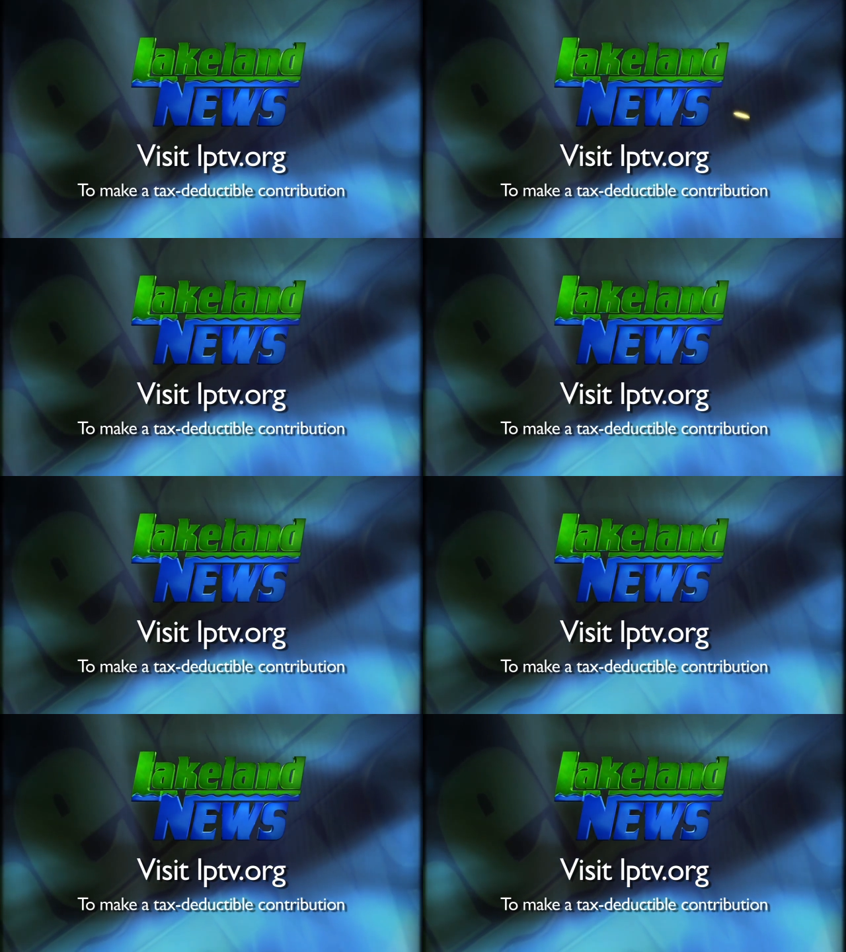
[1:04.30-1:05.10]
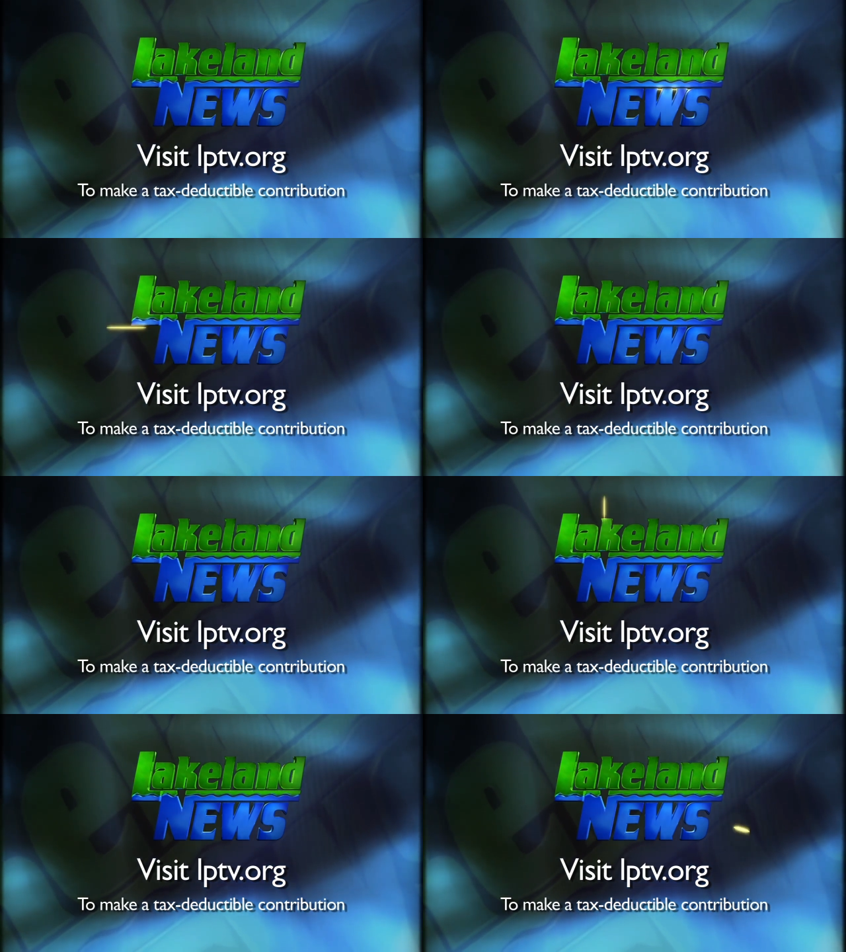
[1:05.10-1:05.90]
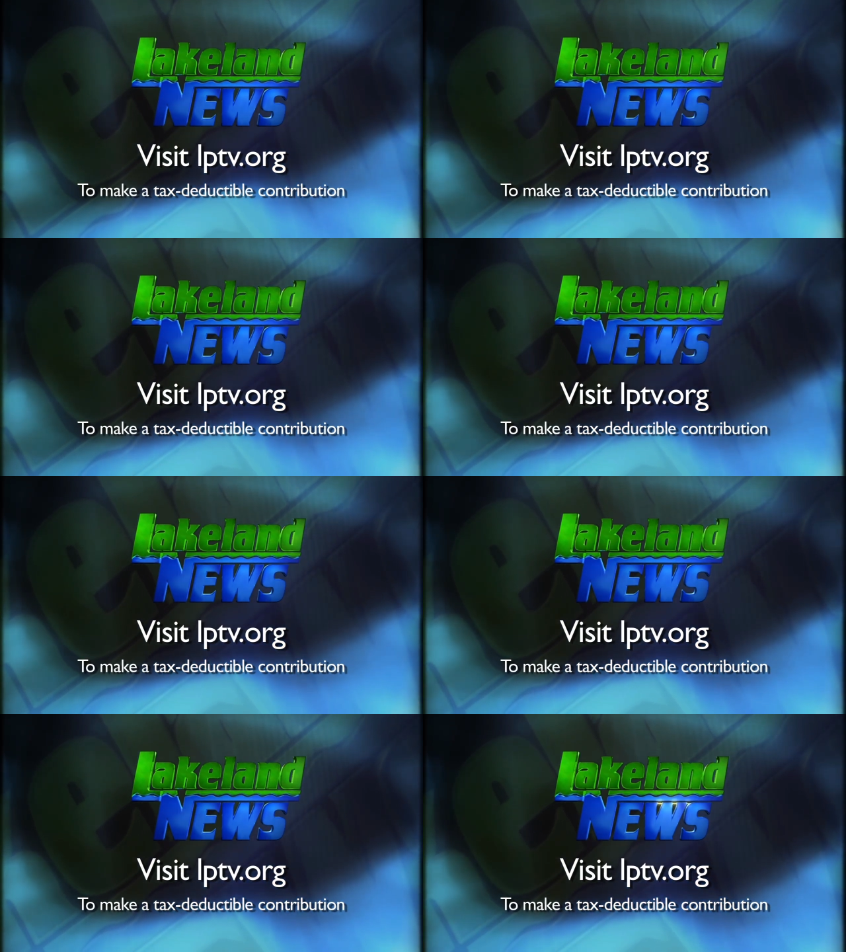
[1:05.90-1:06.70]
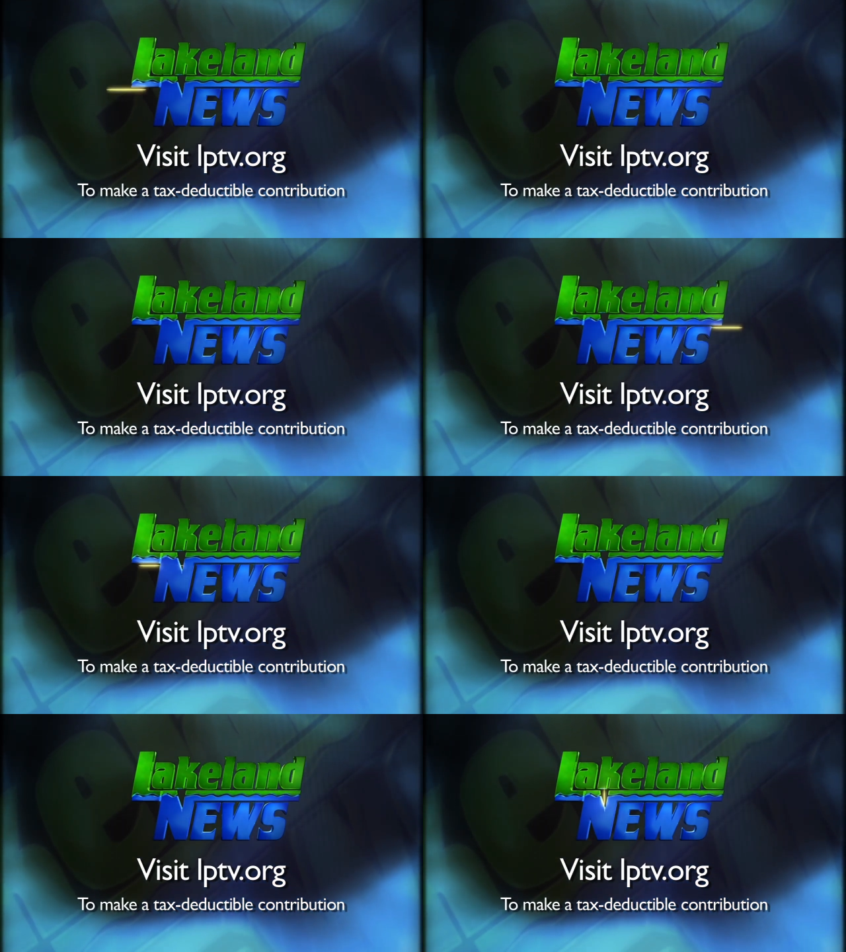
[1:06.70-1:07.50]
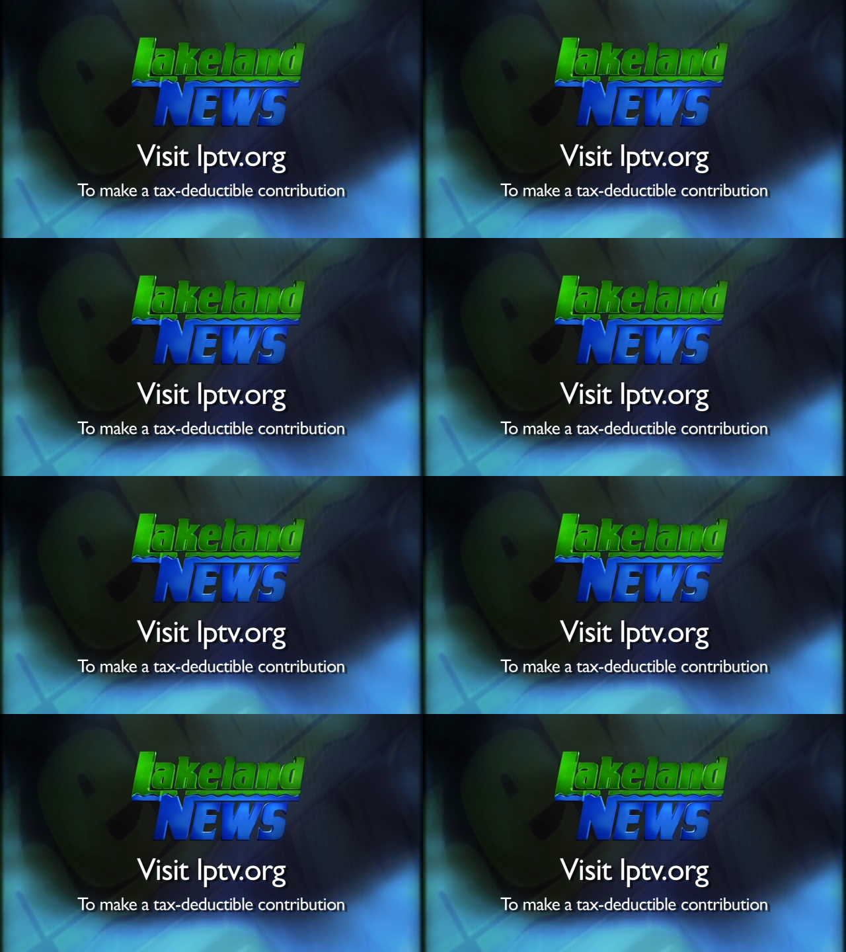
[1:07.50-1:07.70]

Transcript: Nobody's mouth can be seen.